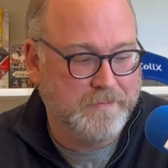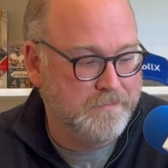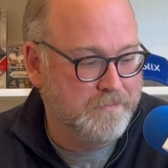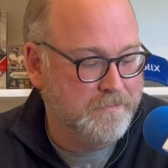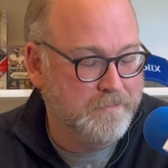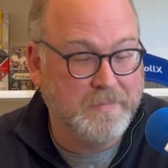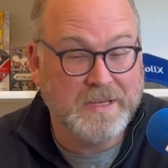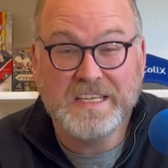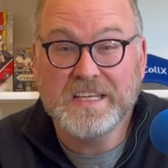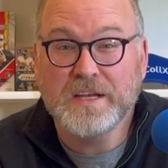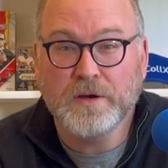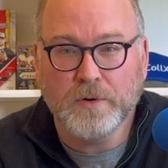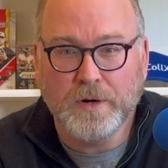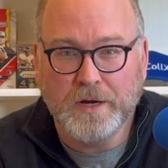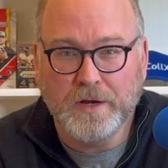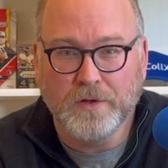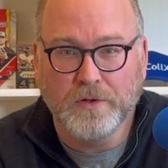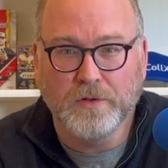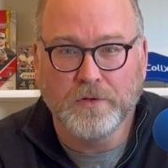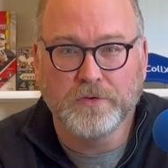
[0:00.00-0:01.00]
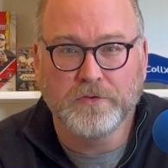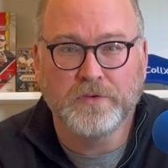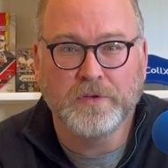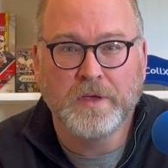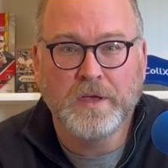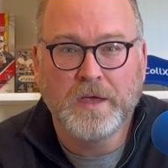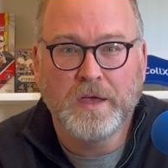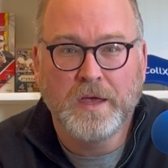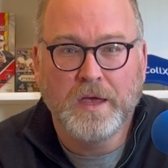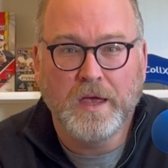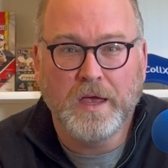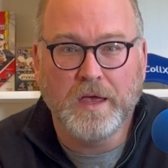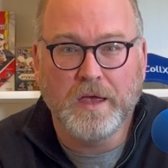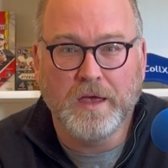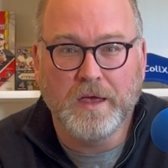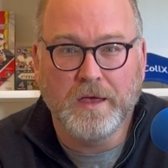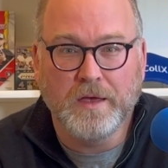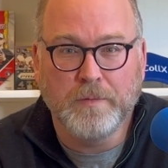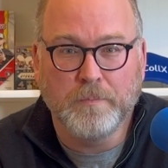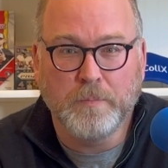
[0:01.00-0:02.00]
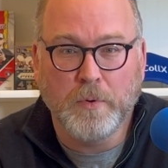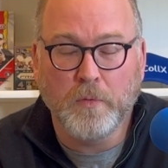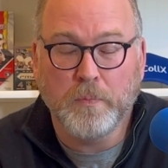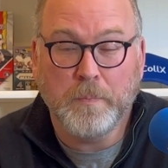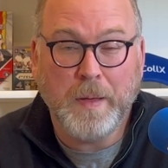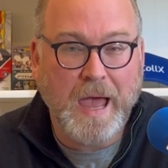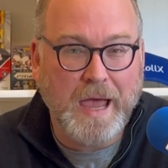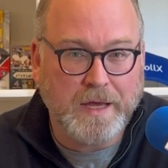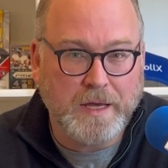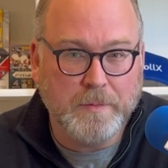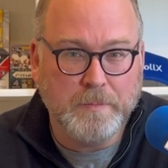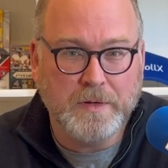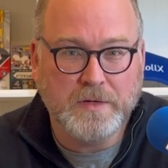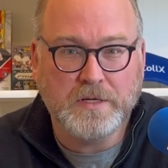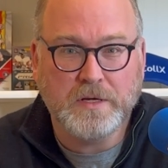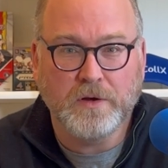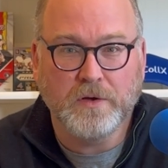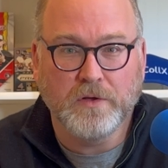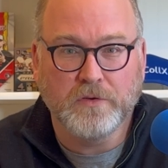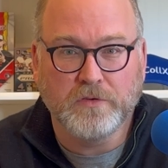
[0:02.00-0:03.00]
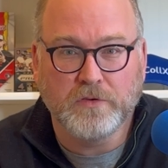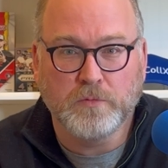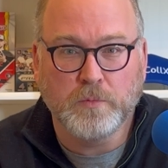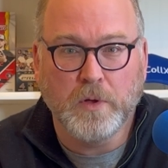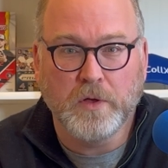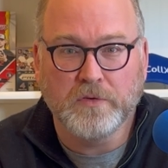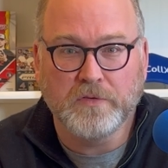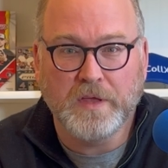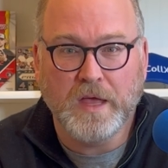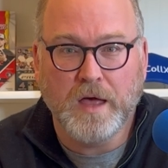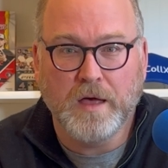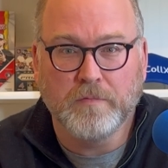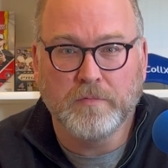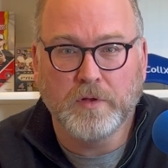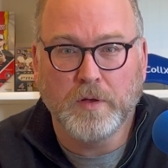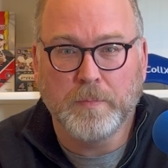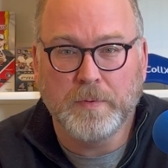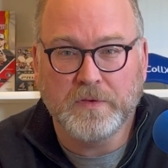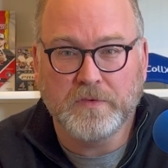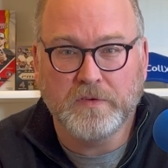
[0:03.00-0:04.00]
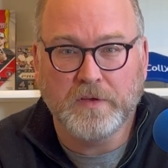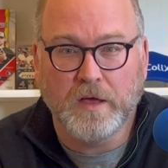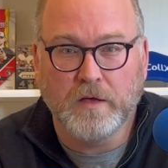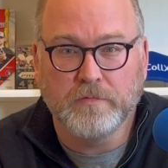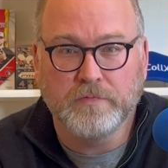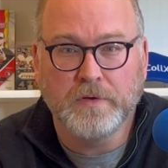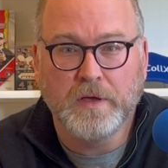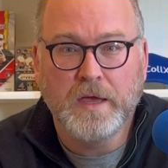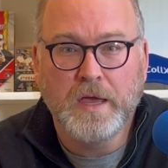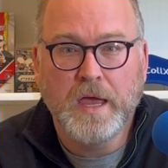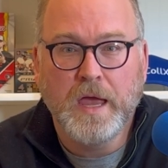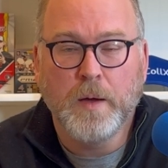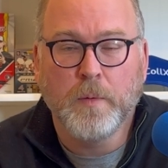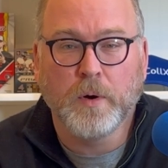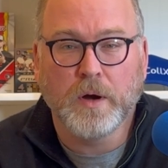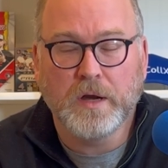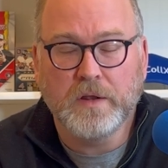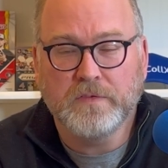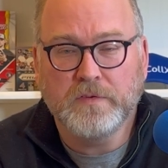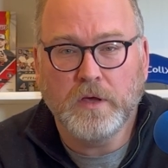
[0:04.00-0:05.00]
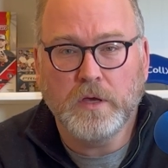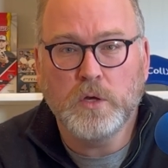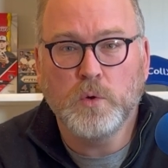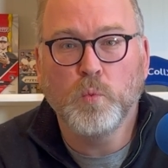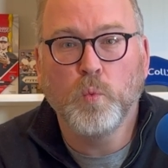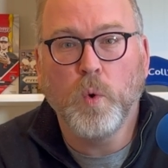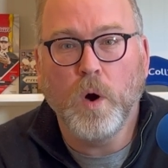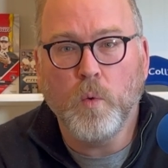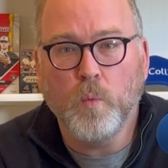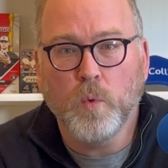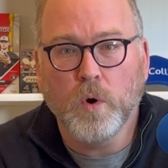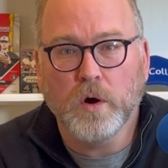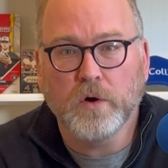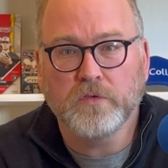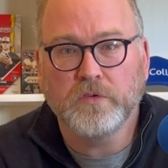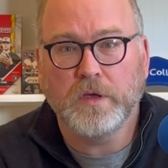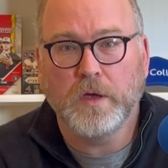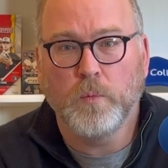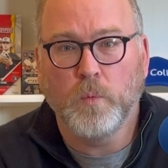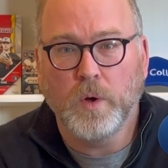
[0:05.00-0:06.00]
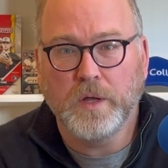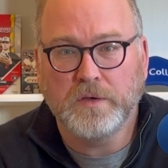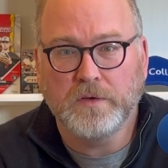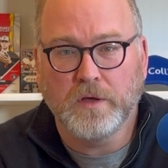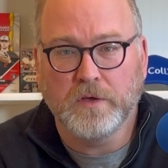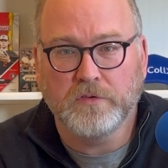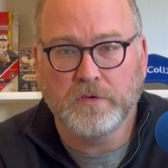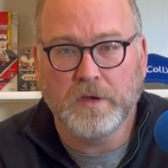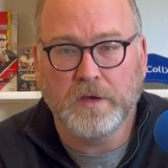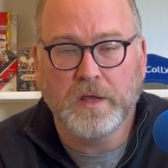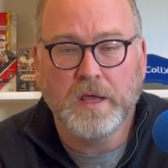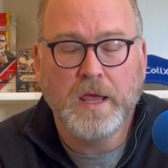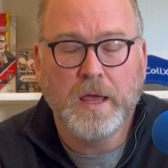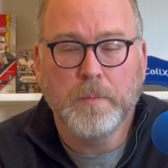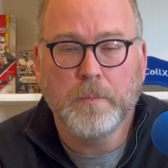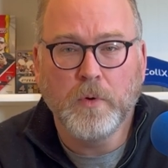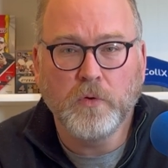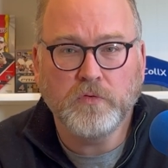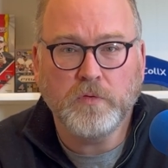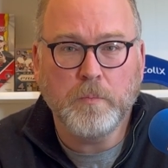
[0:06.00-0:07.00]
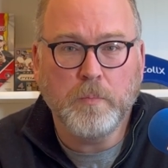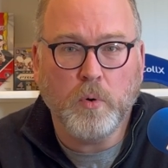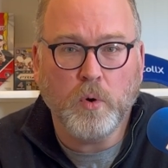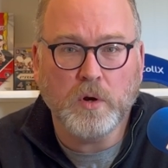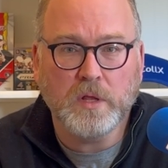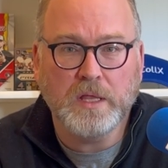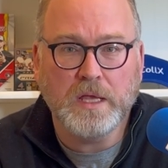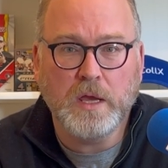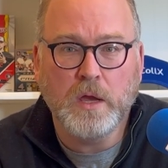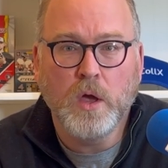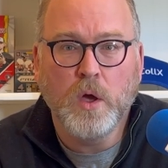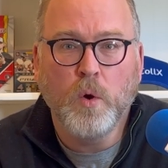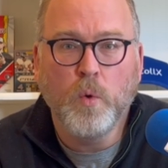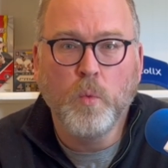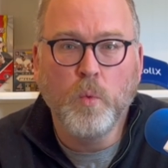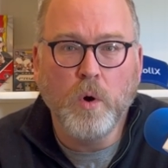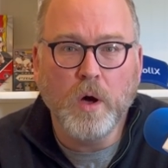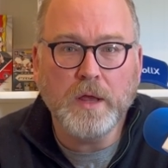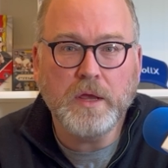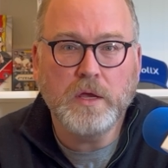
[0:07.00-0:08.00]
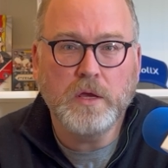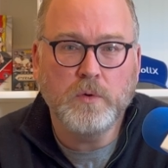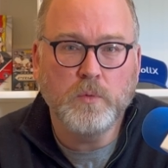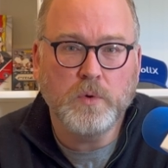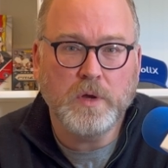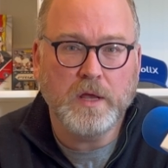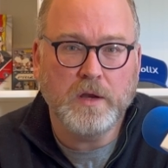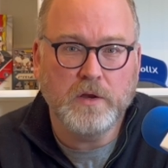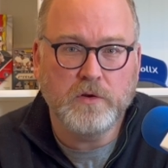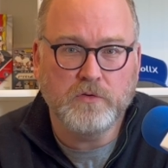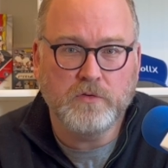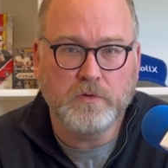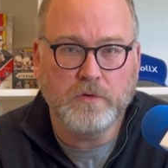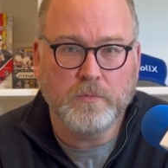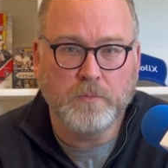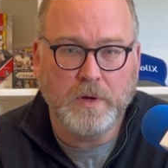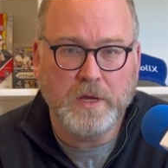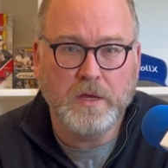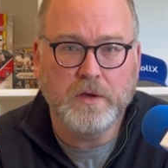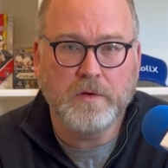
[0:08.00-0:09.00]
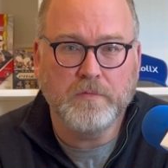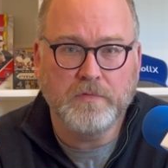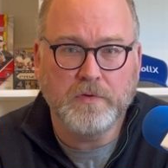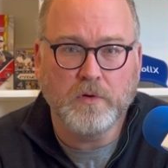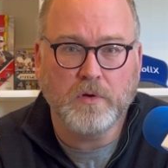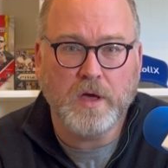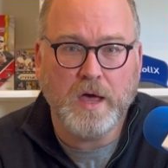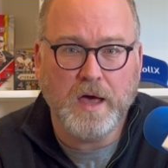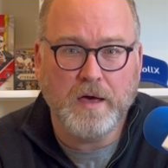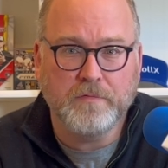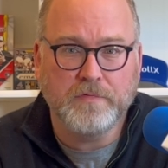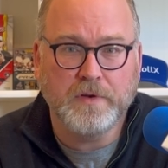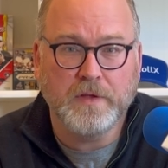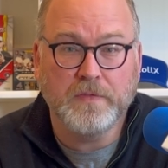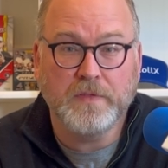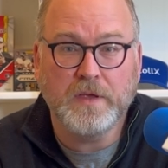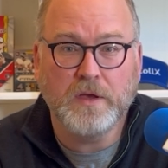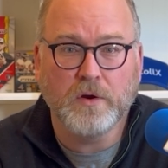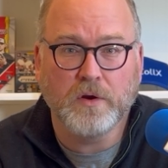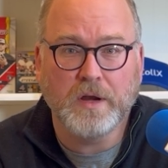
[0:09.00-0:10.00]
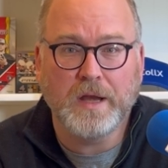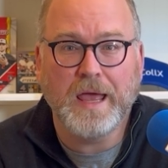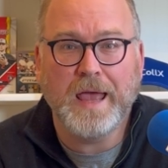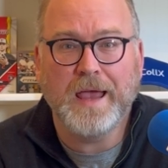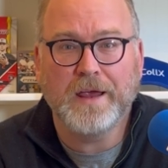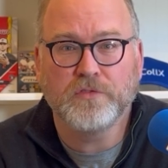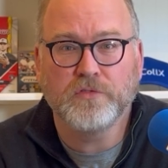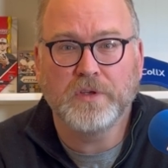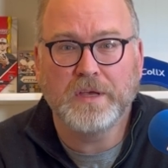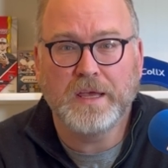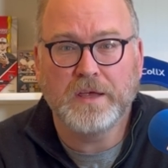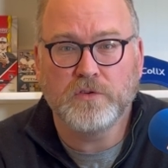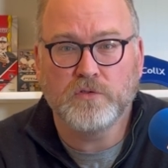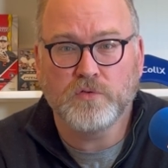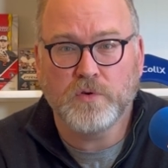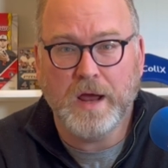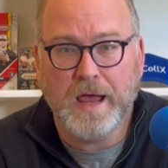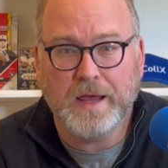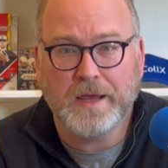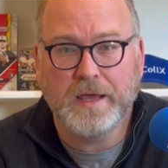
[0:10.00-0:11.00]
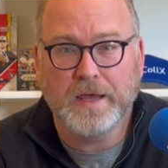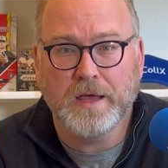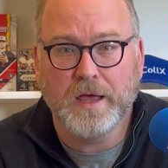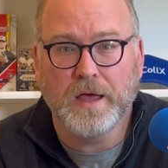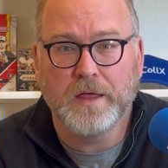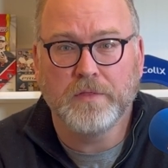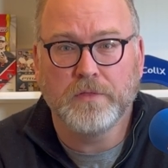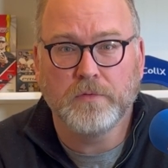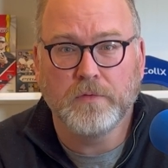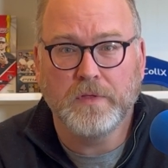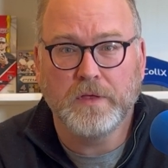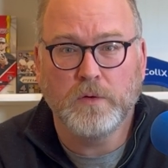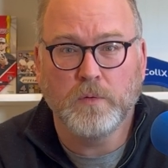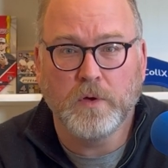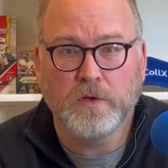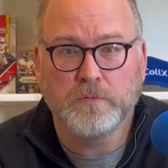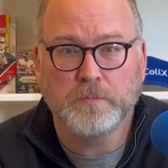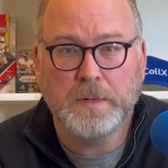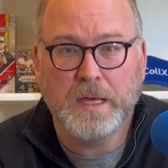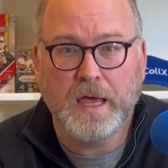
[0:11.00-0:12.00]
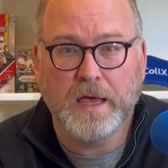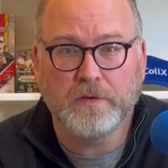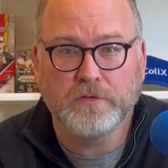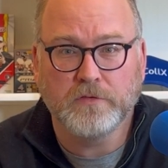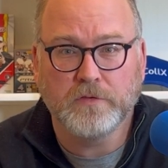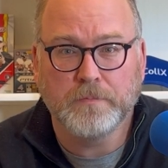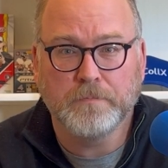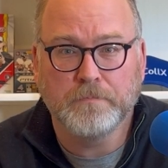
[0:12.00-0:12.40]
materials, both packing materials as well as the envelope itself. And we're going to tell you what works and what doesn't. Most importantly, what you can feel confident that you're going to actually get tracking on through the USPS.